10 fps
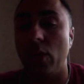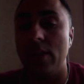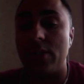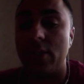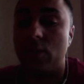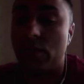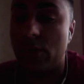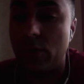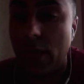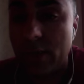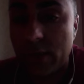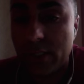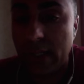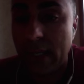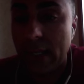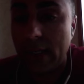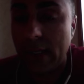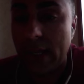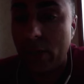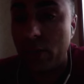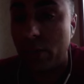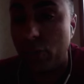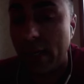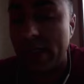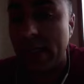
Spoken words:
wants you to understand how to break